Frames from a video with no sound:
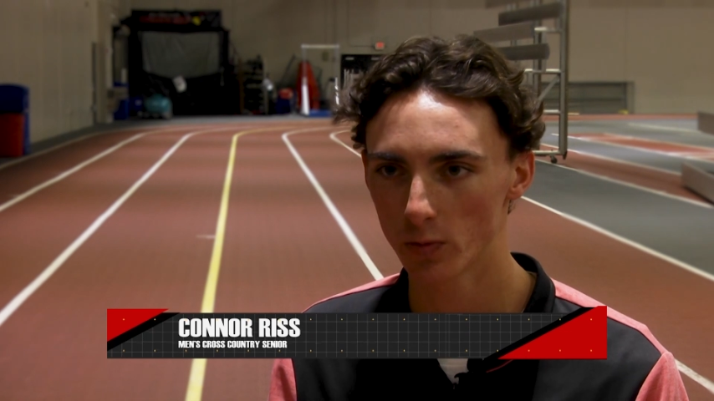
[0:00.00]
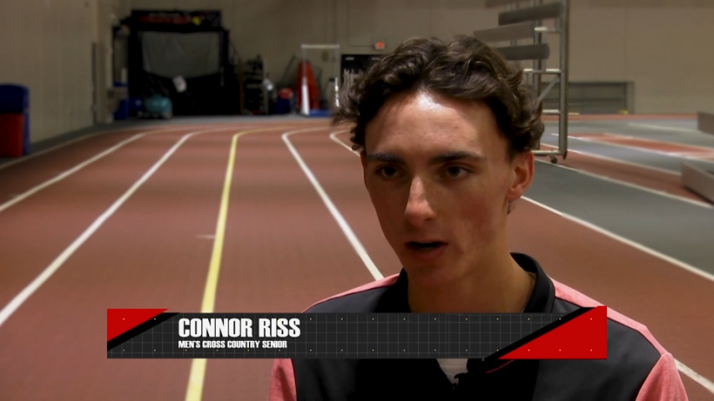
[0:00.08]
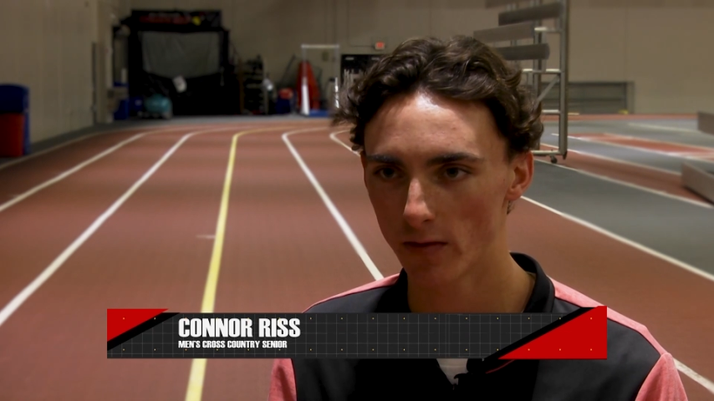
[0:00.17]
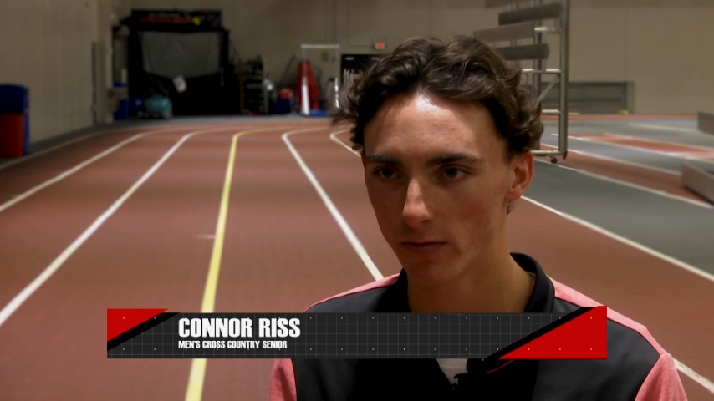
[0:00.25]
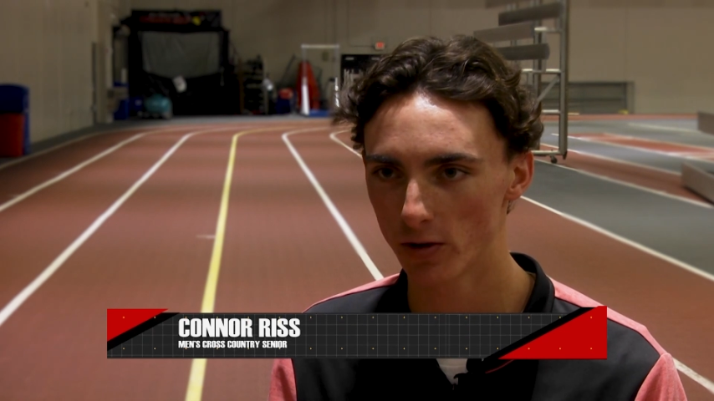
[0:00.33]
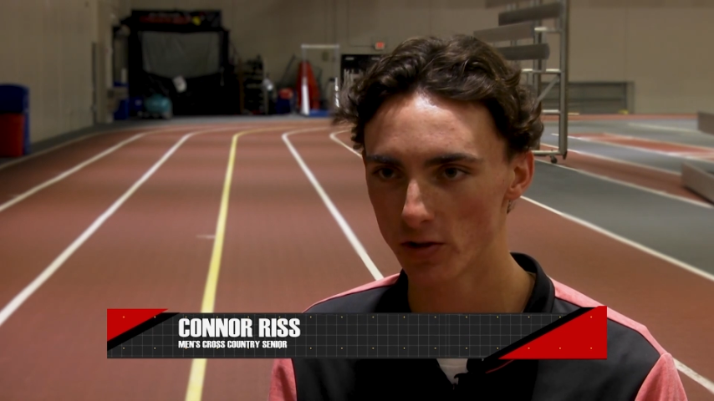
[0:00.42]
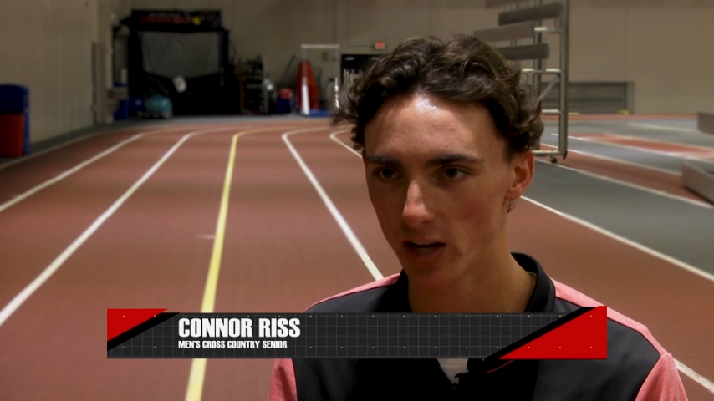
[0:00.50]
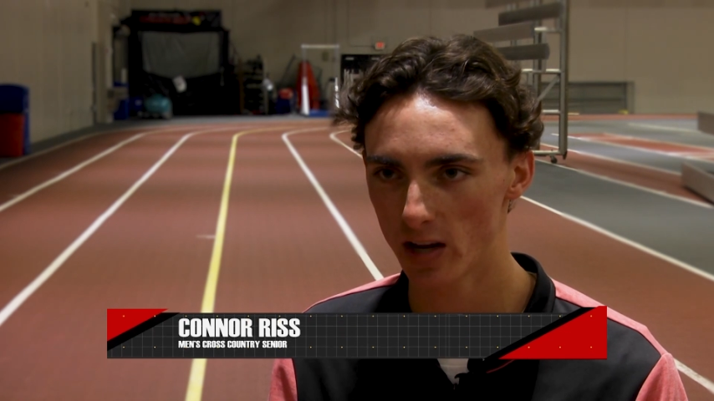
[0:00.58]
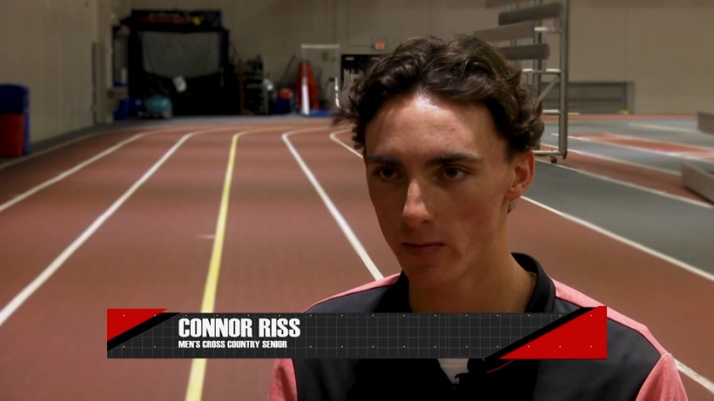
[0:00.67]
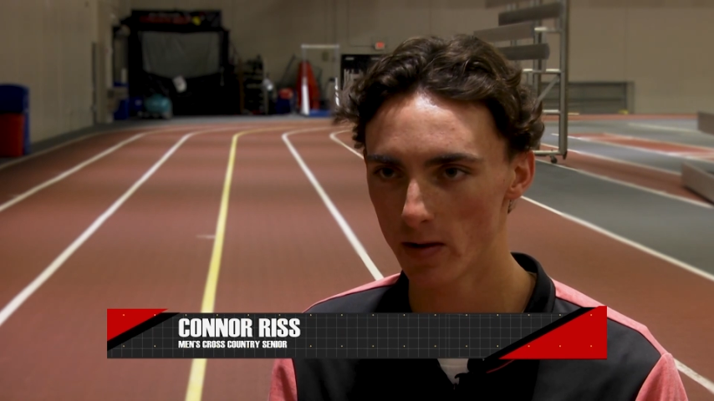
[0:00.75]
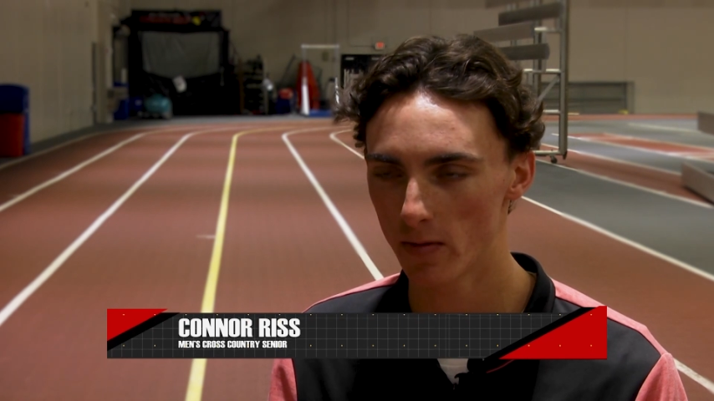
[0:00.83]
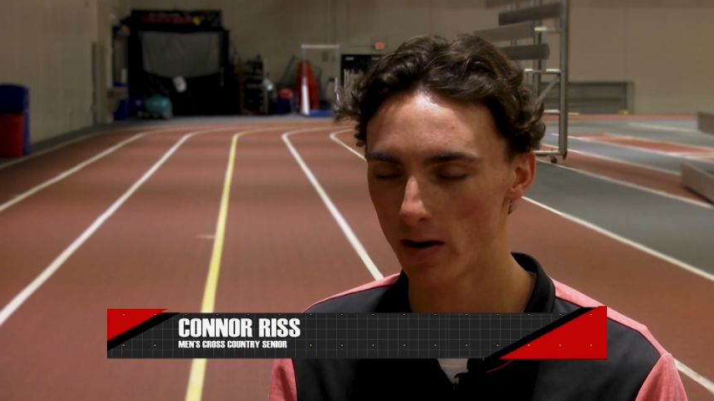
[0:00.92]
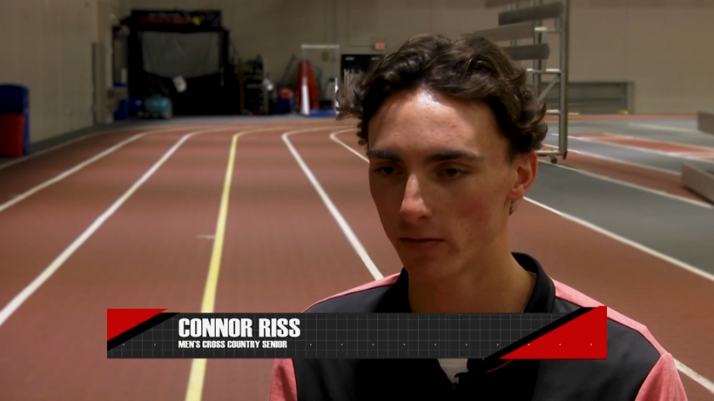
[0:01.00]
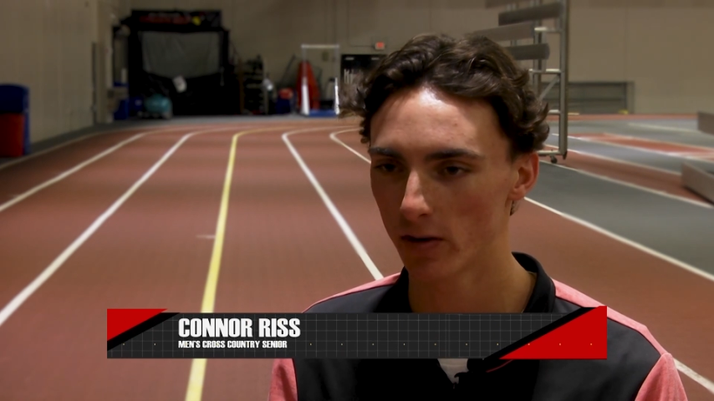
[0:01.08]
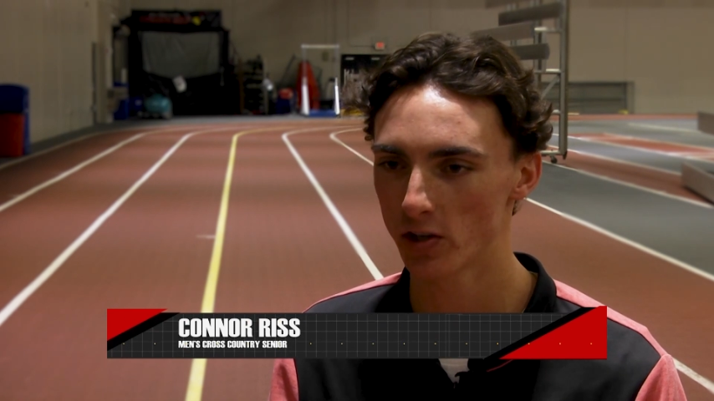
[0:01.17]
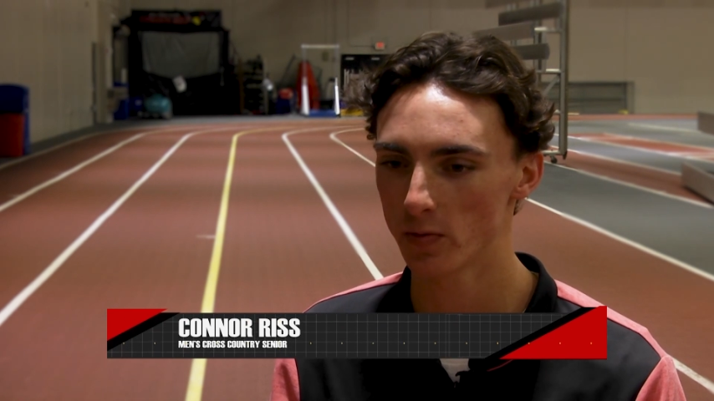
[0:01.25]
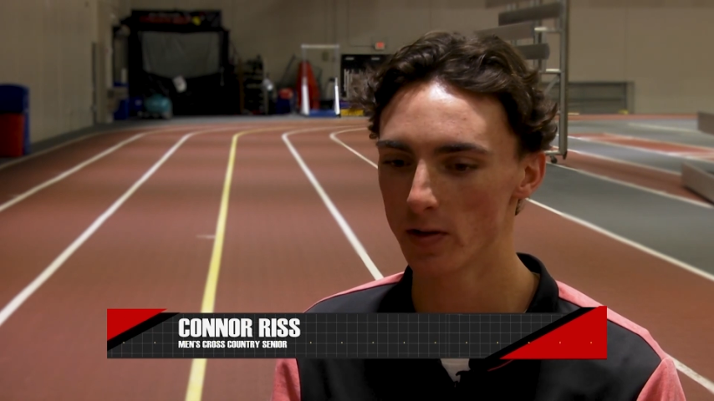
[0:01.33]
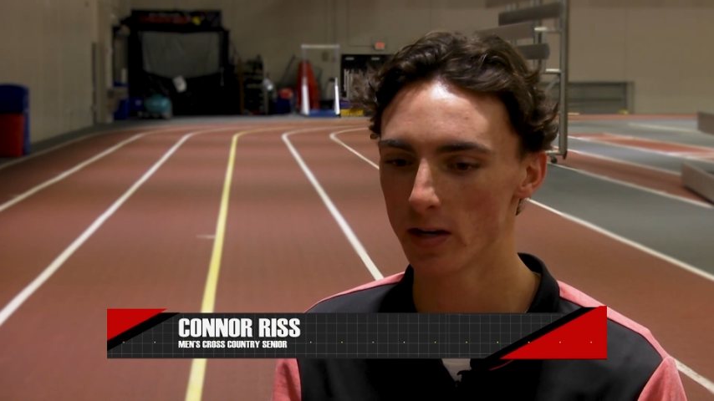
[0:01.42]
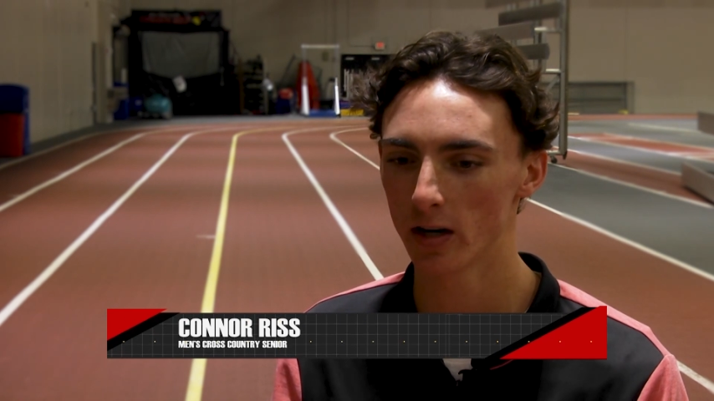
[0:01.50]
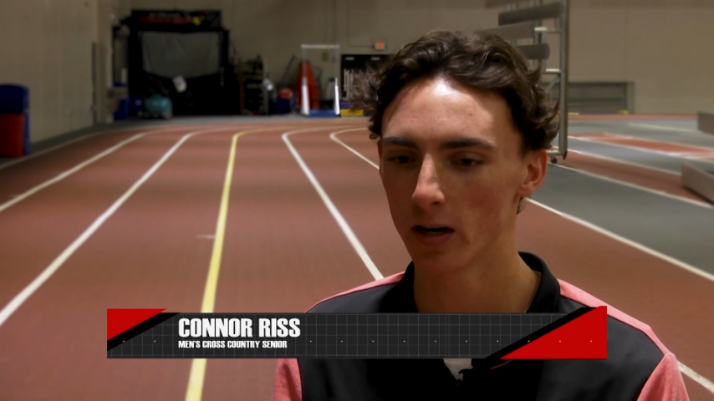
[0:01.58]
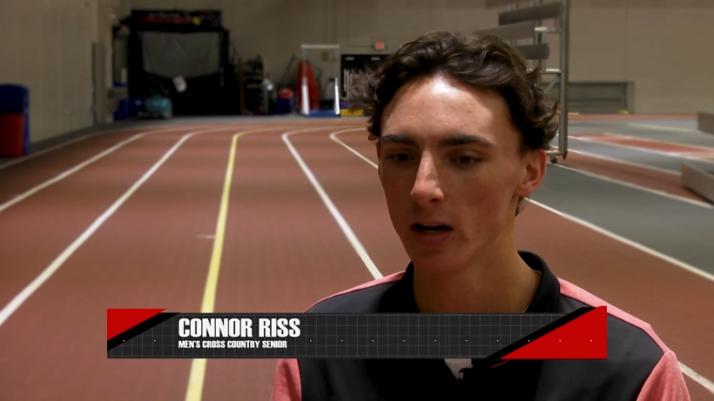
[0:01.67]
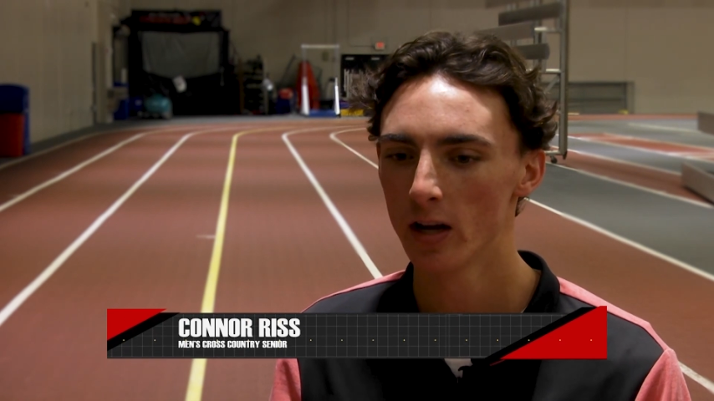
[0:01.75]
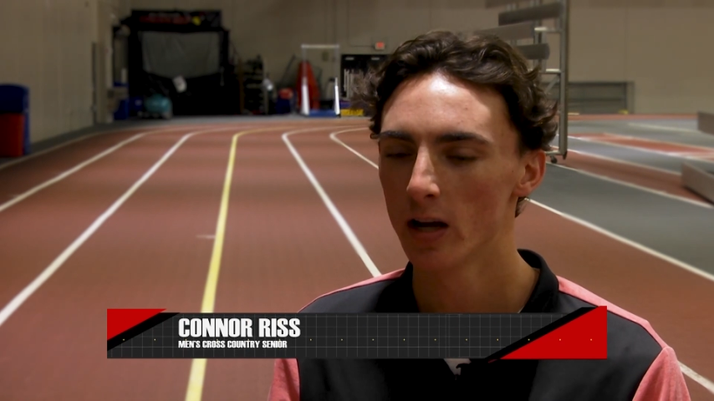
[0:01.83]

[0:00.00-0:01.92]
when I first came in my freshman year.